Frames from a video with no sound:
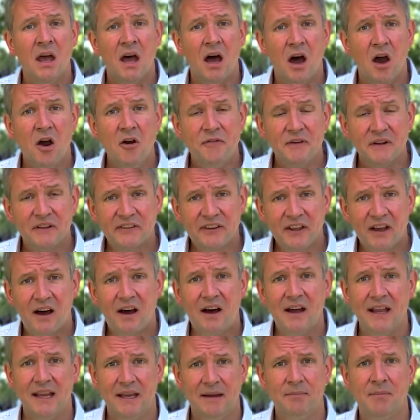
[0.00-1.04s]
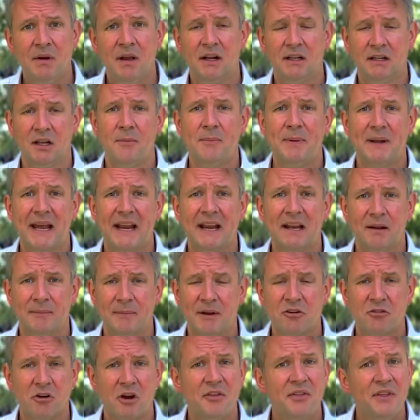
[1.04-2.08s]
over time, global economic
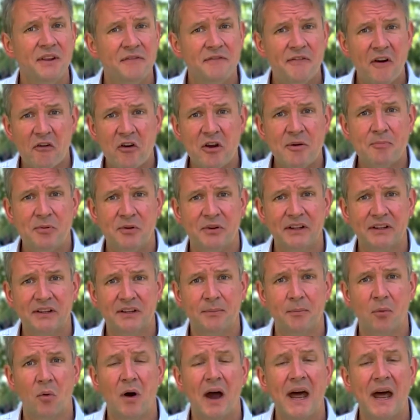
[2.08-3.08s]
growth is very predictable,